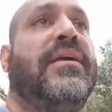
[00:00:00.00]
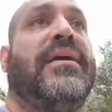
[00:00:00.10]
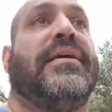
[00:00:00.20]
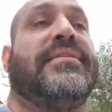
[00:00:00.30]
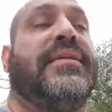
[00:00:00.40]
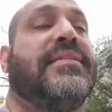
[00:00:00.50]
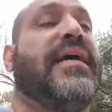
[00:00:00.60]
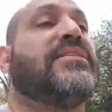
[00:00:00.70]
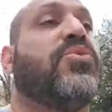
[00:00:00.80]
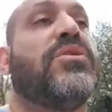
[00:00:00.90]
I think
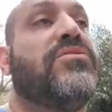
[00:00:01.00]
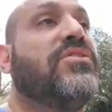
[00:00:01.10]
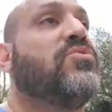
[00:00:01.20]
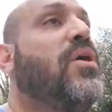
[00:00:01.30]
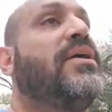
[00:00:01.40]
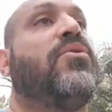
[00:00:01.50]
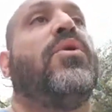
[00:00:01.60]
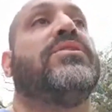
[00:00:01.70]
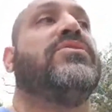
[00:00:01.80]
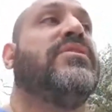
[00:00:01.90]
that's one of the reasons why I don't
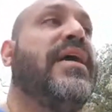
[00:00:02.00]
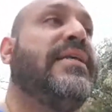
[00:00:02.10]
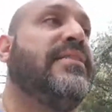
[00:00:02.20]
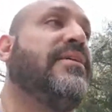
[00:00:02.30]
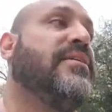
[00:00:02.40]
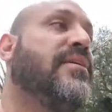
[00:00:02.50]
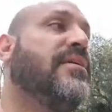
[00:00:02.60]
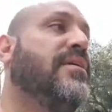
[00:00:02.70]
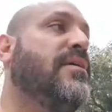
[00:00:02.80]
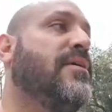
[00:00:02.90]
want to do that. I think
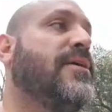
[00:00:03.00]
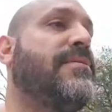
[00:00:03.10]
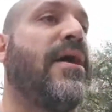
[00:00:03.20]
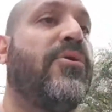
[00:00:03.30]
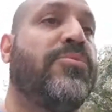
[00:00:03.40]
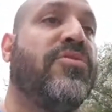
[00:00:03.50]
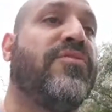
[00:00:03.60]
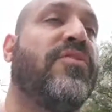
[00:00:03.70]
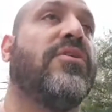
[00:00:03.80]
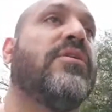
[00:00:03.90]
I would
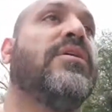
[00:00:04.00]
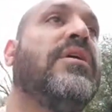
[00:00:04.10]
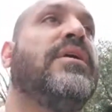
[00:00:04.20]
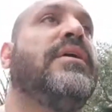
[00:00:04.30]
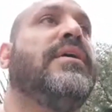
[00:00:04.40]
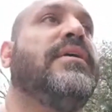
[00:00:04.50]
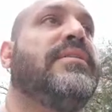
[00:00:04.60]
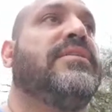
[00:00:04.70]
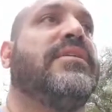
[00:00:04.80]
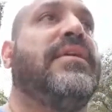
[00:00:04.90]
prefer
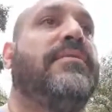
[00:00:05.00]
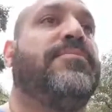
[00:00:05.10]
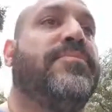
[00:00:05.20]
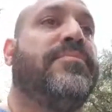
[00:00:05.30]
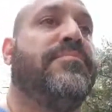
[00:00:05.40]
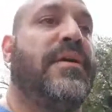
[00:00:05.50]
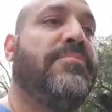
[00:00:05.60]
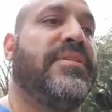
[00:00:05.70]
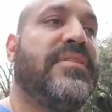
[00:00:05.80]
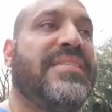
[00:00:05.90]
to keep my
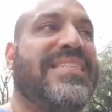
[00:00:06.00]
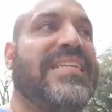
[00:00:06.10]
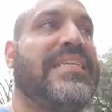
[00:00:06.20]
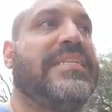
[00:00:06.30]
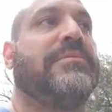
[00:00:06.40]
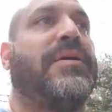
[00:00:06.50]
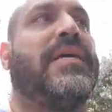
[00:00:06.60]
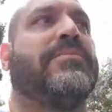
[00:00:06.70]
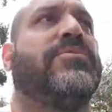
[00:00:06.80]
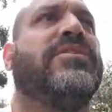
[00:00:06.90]
business as clean as
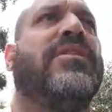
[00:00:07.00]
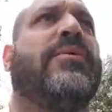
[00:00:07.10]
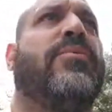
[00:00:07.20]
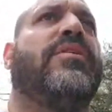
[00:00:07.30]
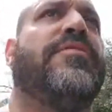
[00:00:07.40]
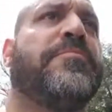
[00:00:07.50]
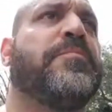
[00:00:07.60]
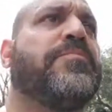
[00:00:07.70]
possible. Like if